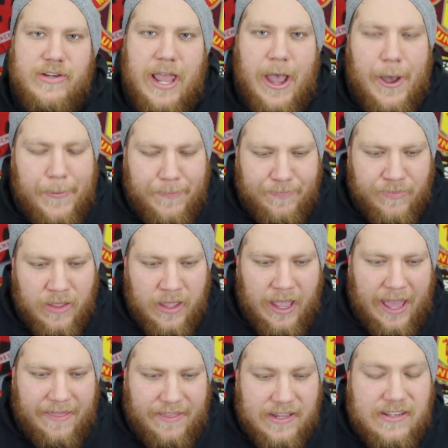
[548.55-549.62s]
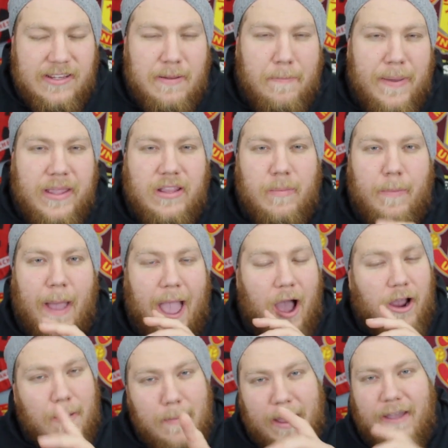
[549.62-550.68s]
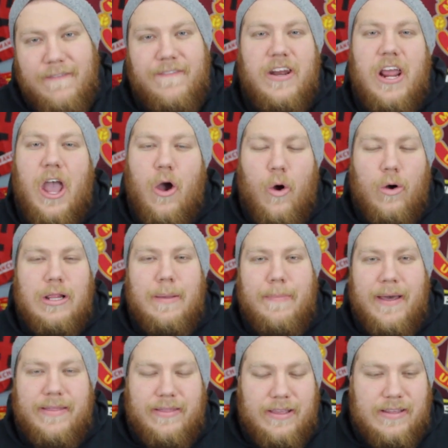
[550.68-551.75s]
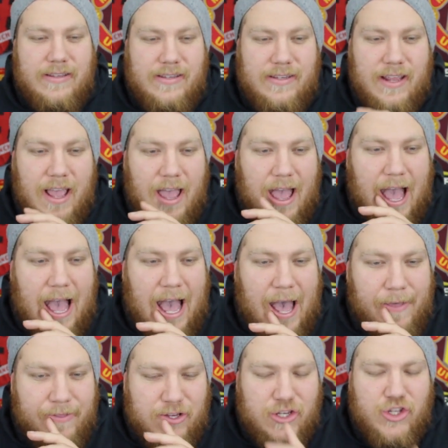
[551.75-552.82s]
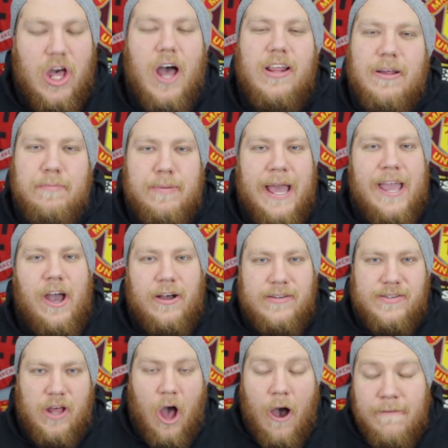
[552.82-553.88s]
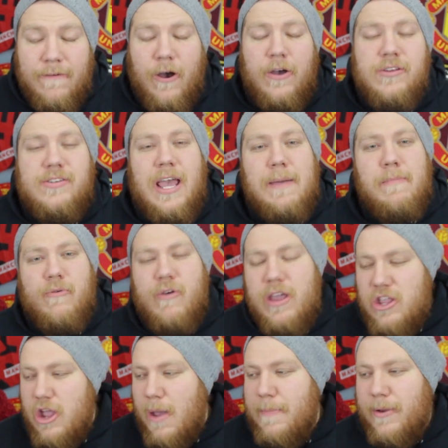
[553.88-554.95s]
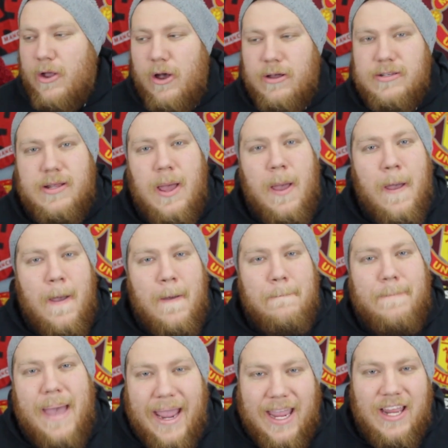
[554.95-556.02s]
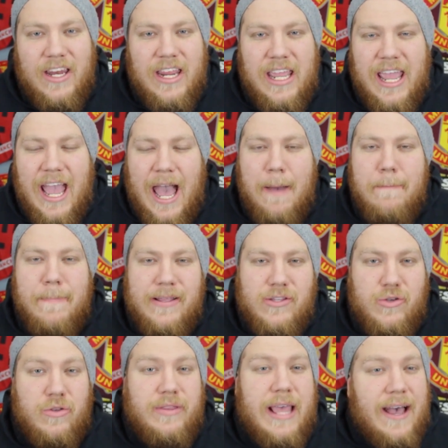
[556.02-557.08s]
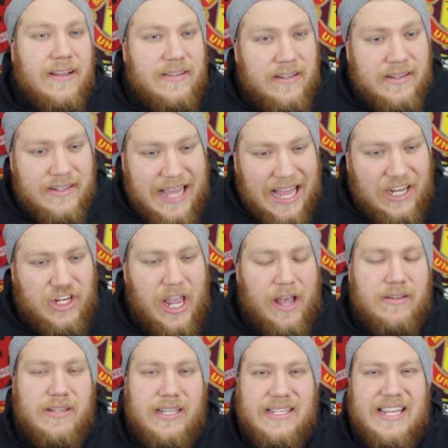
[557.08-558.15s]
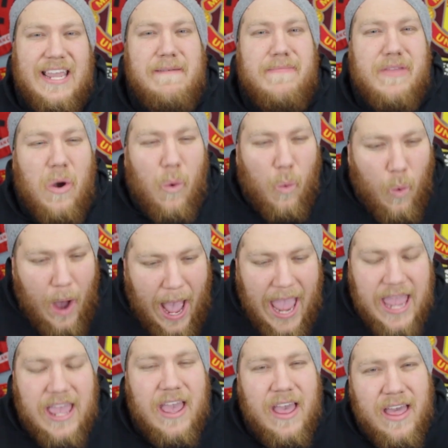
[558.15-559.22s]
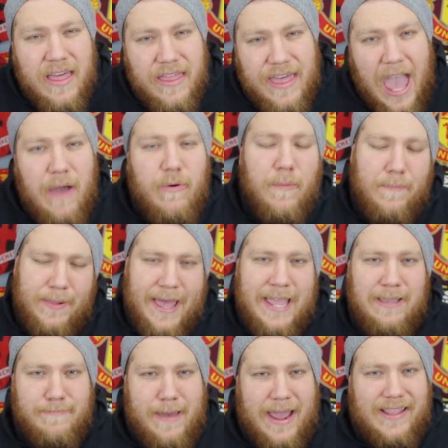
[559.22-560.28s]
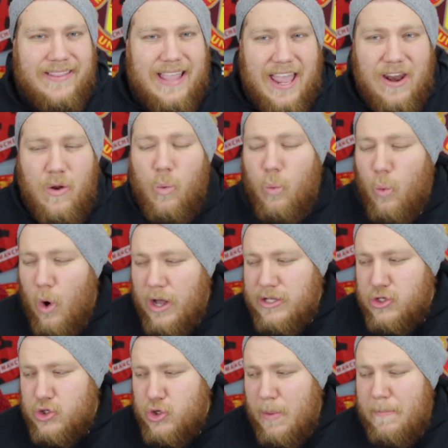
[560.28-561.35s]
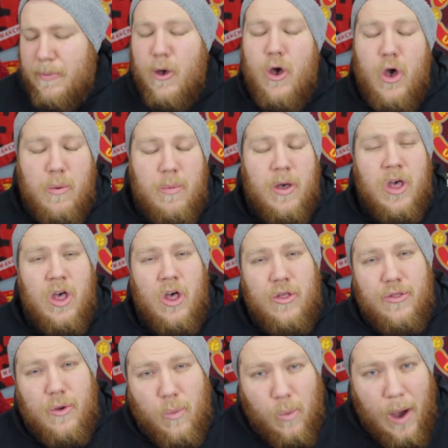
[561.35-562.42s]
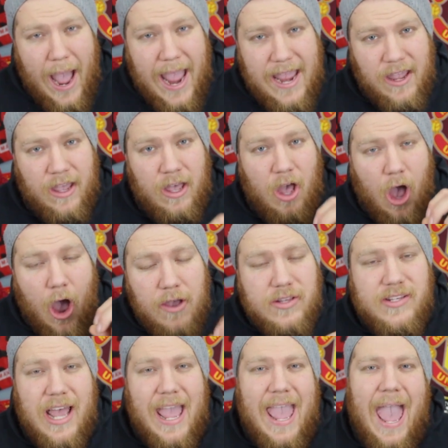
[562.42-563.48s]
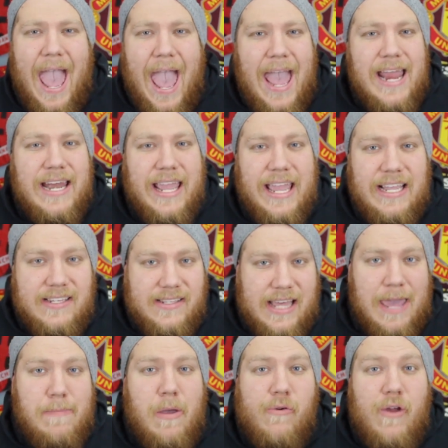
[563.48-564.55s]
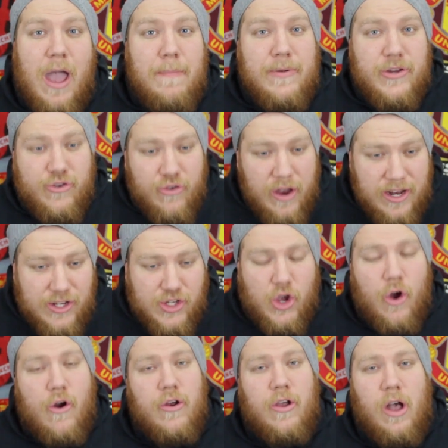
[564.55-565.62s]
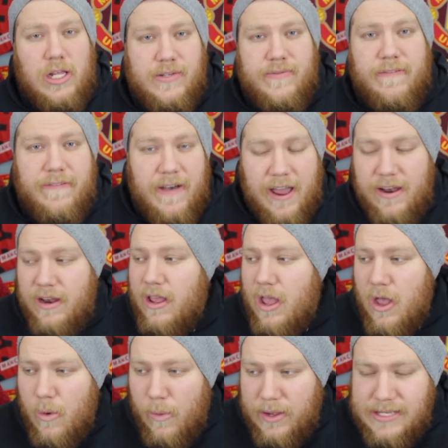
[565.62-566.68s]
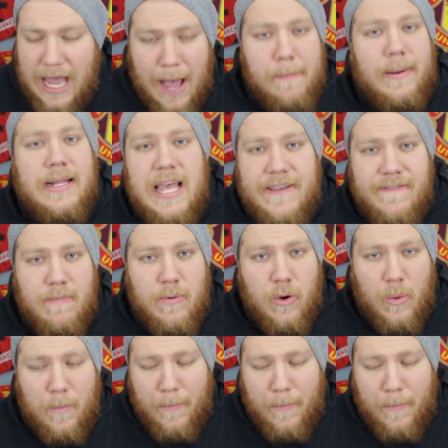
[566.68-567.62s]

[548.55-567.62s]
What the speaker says: Now, this is a big debate. I can make a video all about this, the style of play of Jose Mourinho, because back in the mid-2000s, that Chelsea team, the way they were playing back then was superb. The way Jose had his team at Real Madrid scoring goals for fun was unbelievable.